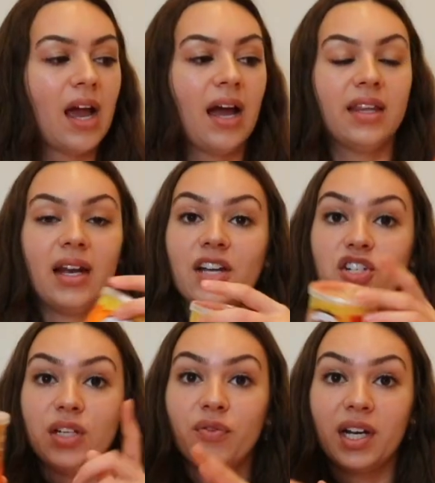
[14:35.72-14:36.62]
And then I
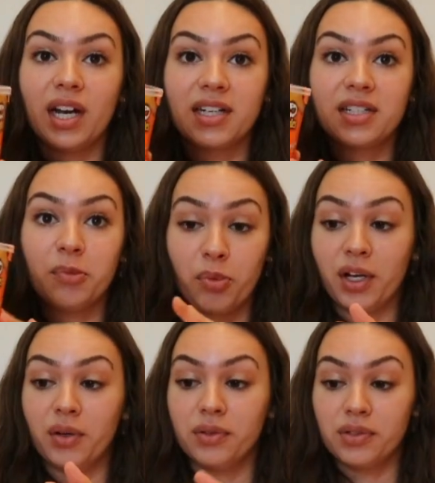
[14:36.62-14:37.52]
actually really liked the
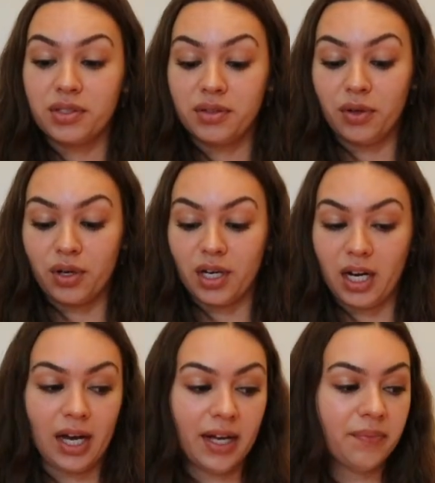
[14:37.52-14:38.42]
Pringles, I'm not gonna
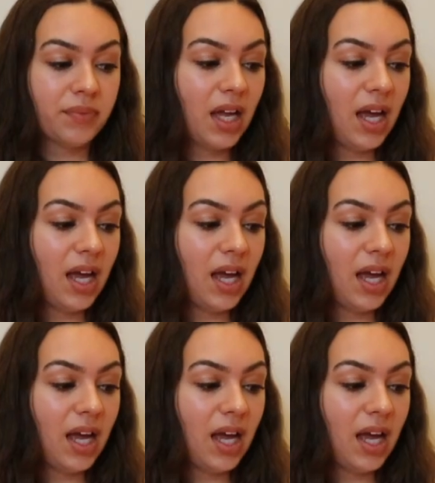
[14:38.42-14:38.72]
lie.